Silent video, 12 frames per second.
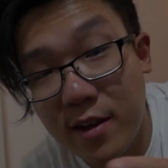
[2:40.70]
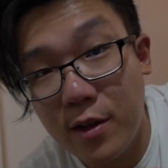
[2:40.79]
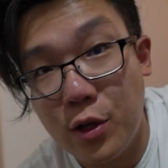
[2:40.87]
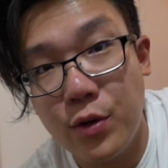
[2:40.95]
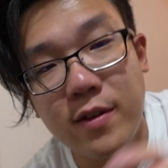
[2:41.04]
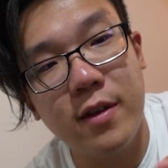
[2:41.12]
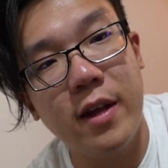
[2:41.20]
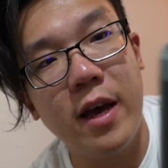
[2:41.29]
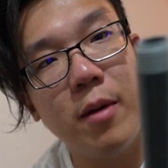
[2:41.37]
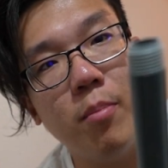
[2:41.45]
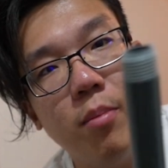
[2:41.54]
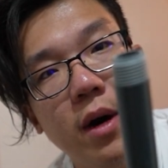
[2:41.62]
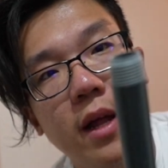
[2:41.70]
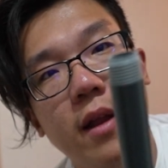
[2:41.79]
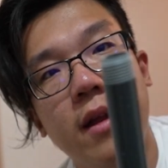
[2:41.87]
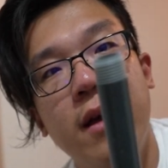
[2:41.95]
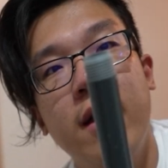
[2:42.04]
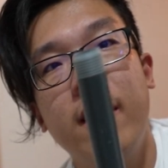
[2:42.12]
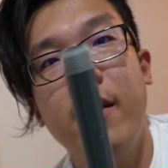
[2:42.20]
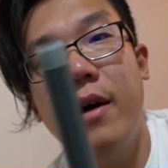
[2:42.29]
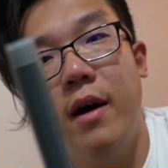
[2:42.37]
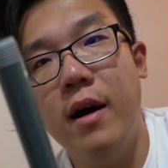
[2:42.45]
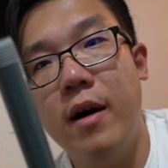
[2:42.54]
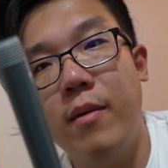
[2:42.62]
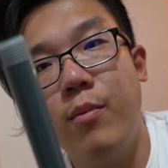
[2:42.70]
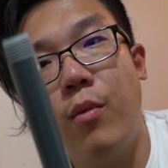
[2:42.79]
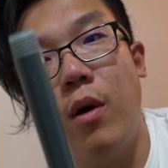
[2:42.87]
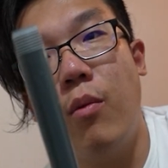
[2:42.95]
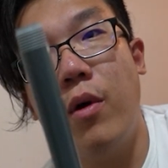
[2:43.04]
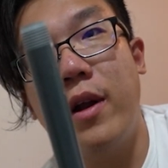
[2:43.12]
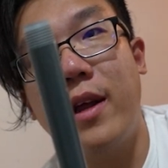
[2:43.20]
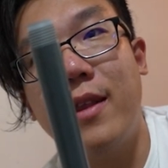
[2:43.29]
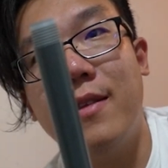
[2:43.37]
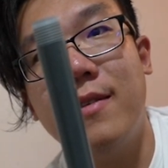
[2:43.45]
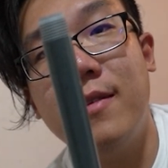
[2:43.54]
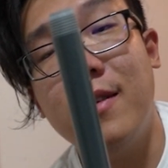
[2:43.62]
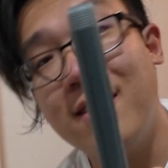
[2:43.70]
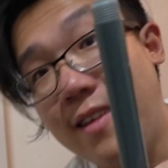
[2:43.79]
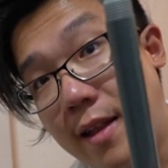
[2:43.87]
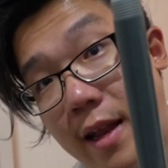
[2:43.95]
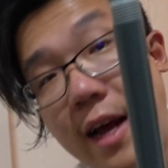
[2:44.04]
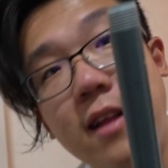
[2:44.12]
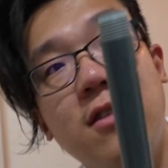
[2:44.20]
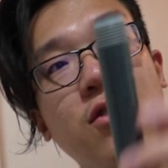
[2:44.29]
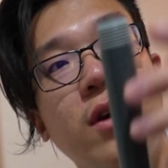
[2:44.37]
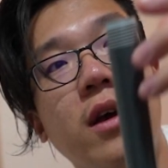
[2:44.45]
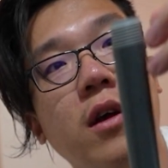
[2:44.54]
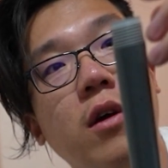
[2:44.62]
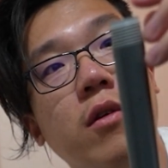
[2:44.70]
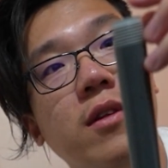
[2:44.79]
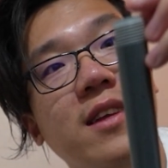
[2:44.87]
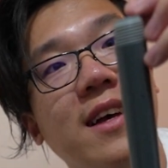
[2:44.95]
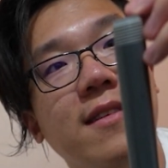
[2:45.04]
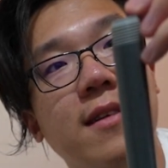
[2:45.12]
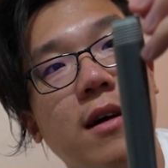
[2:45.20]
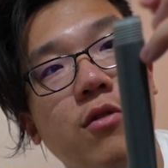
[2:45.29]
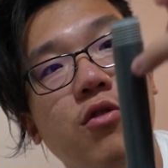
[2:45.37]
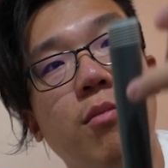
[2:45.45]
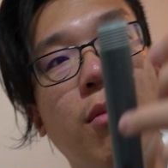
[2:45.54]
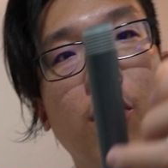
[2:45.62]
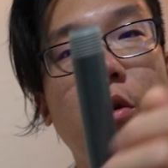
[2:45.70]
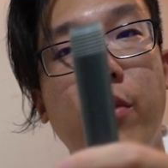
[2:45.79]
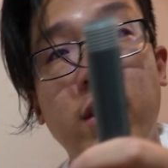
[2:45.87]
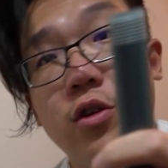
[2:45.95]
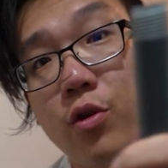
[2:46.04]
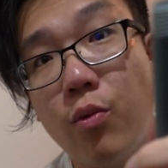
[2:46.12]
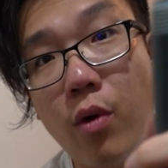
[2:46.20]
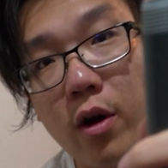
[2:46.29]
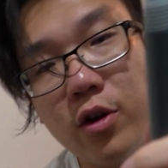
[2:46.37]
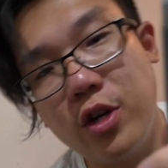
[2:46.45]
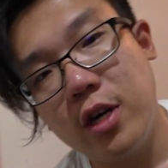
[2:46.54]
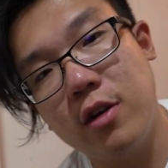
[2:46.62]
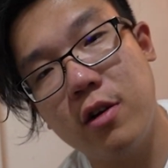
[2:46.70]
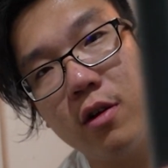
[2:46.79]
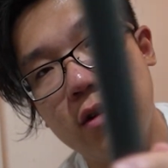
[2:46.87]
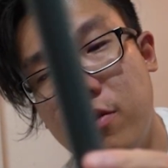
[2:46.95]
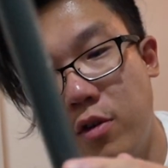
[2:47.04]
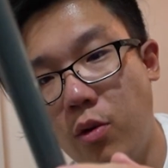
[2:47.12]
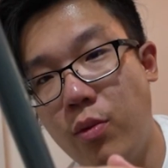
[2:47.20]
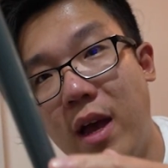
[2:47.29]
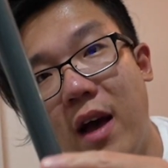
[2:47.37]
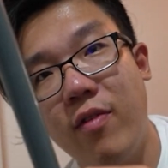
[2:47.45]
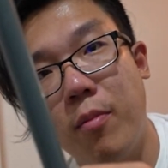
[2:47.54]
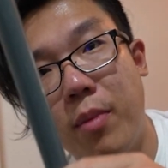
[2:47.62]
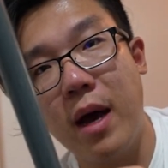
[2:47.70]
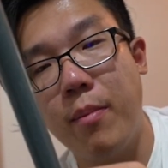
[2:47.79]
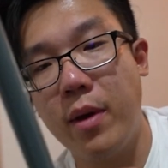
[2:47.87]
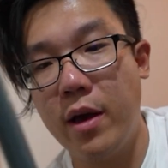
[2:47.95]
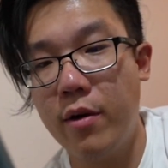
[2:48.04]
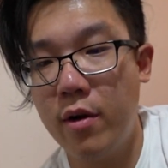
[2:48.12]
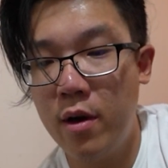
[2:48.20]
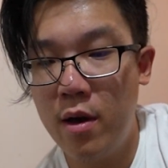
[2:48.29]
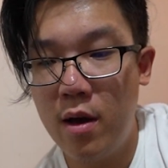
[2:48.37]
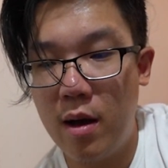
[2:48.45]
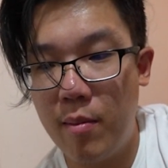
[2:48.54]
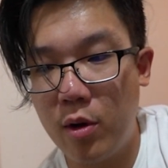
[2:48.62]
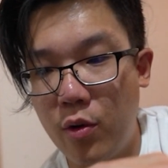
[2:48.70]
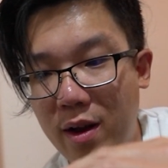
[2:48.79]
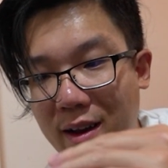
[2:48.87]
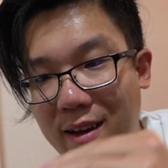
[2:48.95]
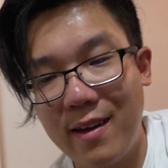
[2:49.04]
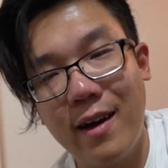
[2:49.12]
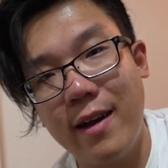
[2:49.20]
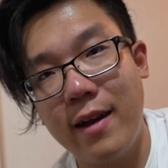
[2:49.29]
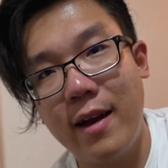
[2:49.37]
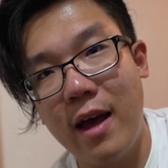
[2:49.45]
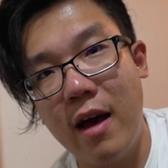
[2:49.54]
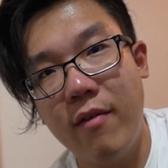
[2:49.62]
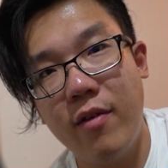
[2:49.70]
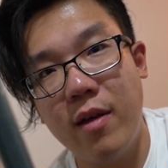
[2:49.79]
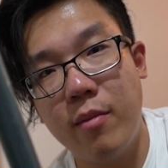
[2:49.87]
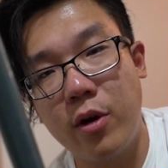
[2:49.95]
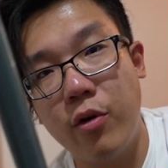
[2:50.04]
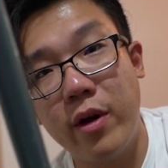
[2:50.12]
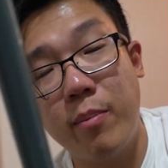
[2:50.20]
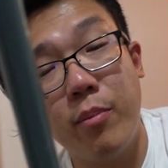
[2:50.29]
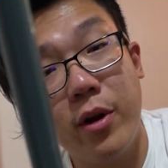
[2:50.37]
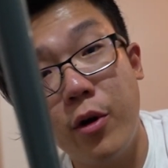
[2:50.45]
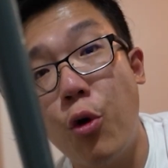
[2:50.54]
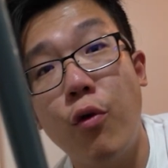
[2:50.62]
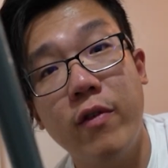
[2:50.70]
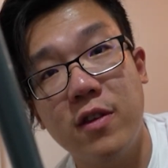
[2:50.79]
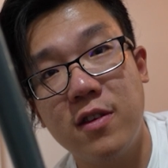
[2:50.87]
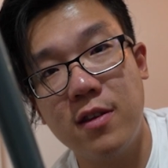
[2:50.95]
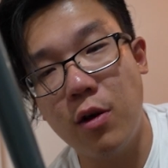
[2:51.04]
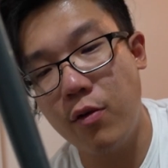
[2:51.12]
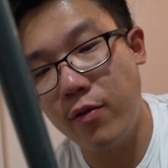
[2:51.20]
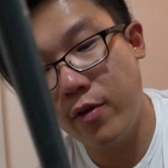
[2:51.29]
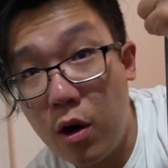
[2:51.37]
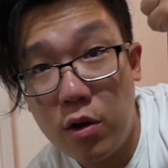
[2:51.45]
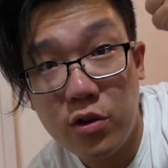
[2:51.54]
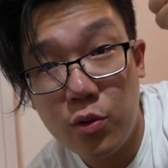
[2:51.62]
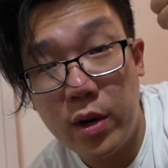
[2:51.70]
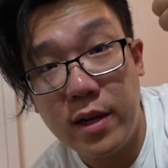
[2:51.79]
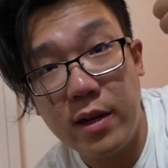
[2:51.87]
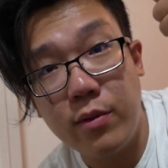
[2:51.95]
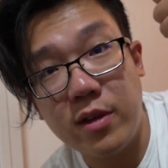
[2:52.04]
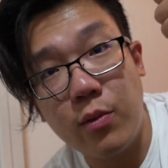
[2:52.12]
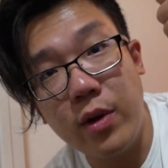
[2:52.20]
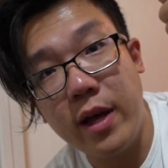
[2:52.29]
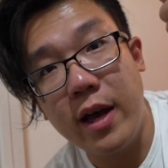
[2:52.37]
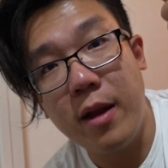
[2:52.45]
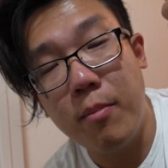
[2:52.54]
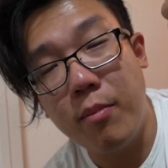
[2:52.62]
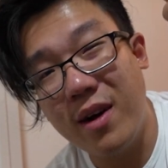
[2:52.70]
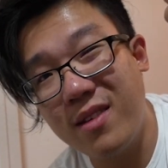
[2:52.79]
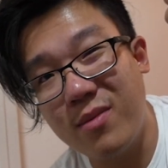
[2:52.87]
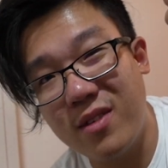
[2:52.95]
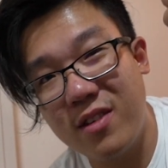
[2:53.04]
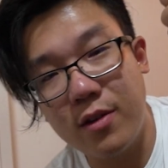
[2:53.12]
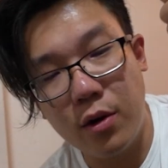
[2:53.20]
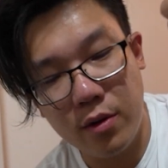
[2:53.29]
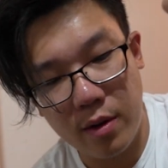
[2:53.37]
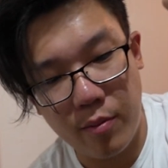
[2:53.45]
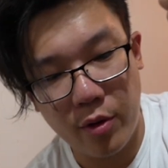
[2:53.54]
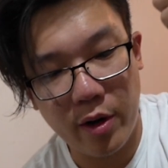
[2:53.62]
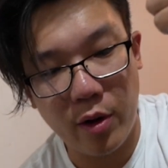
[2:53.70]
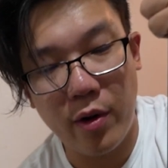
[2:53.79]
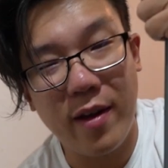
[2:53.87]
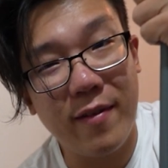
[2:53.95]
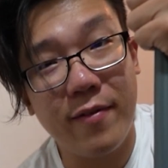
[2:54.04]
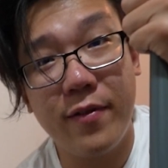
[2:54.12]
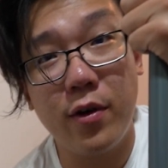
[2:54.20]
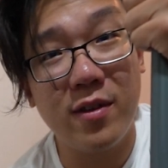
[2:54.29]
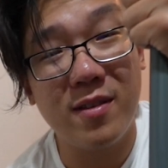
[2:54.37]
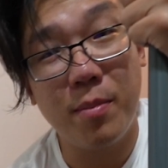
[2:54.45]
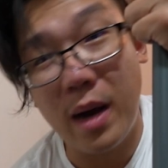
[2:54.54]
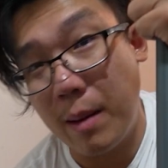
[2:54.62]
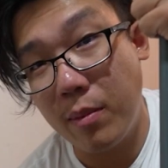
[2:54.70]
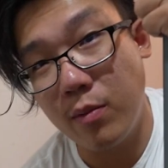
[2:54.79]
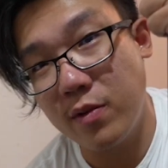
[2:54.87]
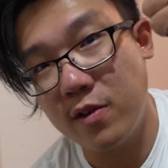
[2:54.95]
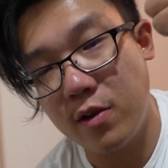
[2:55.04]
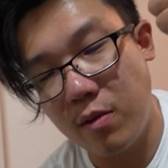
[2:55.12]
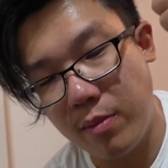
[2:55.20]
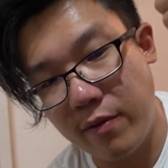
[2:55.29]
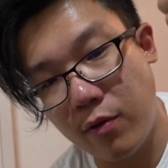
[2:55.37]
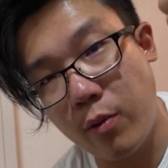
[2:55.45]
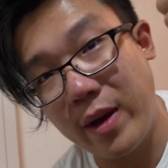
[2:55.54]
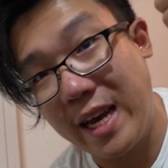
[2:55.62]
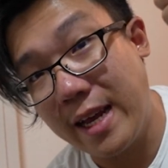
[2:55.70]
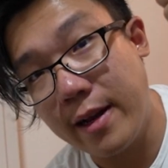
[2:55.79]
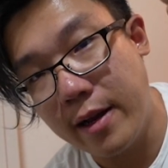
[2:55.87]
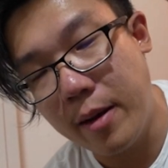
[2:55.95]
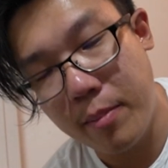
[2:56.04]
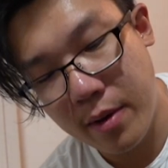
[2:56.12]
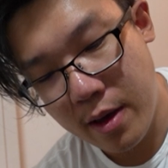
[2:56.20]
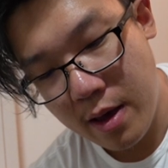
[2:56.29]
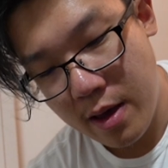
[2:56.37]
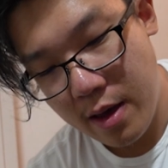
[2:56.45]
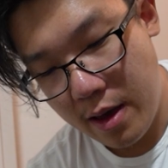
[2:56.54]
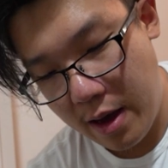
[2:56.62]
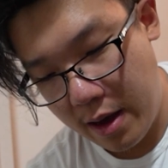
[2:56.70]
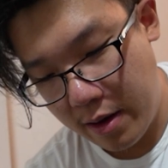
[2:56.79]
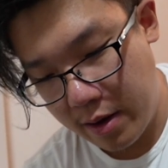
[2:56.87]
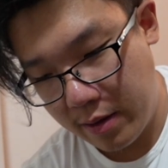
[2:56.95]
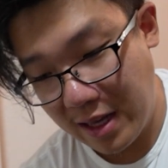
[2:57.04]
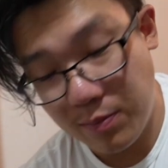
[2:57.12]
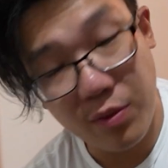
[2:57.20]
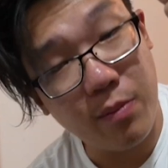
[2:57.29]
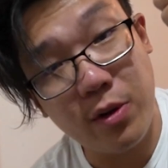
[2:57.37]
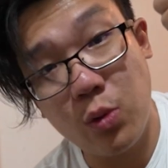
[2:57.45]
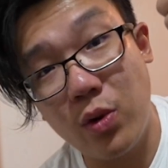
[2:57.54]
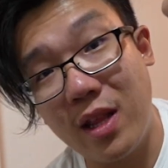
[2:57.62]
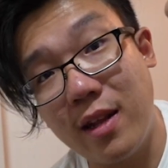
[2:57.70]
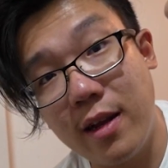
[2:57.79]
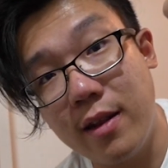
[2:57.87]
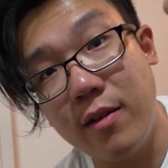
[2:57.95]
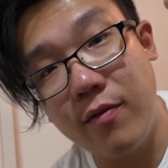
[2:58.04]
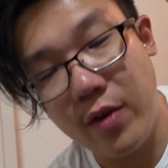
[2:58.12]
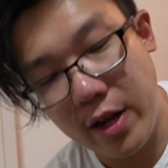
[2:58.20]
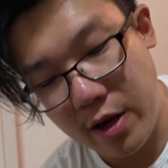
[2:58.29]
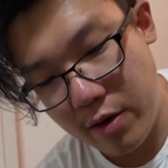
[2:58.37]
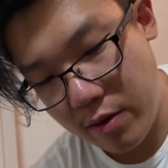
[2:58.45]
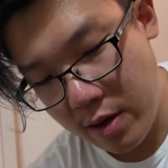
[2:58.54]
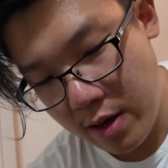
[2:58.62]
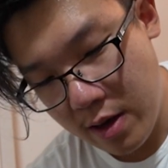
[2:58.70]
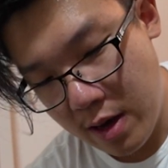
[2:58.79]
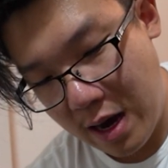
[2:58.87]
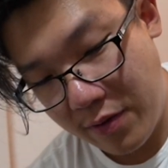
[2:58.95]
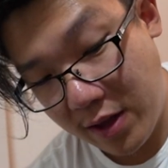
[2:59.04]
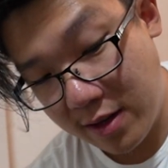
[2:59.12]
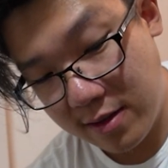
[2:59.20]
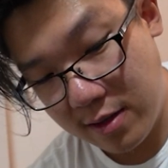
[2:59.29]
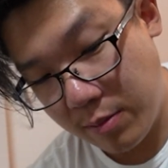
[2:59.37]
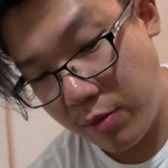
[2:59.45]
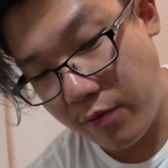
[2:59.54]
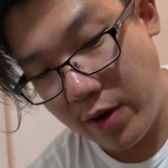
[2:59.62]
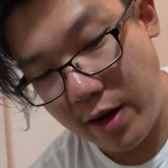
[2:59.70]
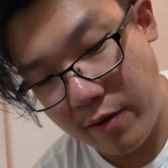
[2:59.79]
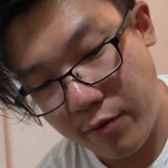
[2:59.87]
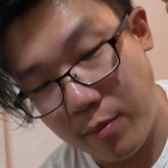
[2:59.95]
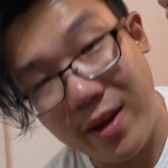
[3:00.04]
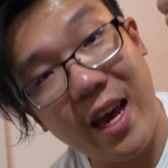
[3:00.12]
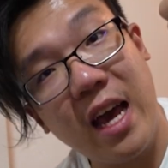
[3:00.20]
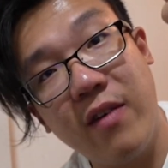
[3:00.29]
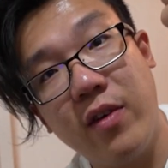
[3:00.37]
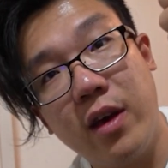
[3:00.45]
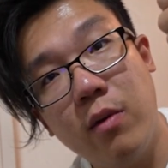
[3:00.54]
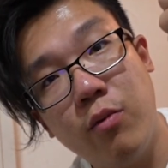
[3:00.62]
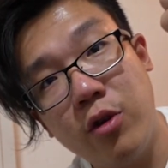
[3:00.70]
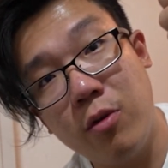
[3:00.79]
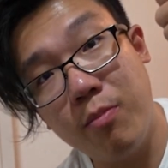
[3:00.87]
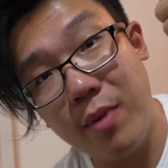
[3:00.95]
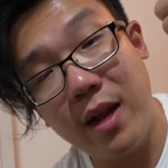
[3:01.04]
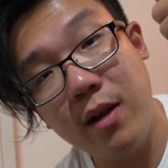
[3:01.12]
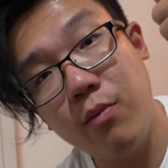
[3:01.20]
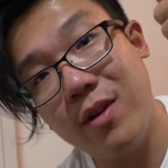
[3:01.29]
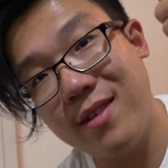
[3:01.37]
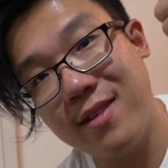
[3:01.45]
gonna do this today, but I wanted to get this done tonight so I can go and test it out tomorrow when I do a water change. So we have the pipe here. I'm gonna go ahead and cut it in half, and I'm gonna go ahead and put it over the stove. Also what I did was I went ahead and bought some salt. We're gonna go ahead and fill this pipe up with salt before we heat it up. And that's pretty much what they did in the video. I think it's to prevent it from caving in when you bend it when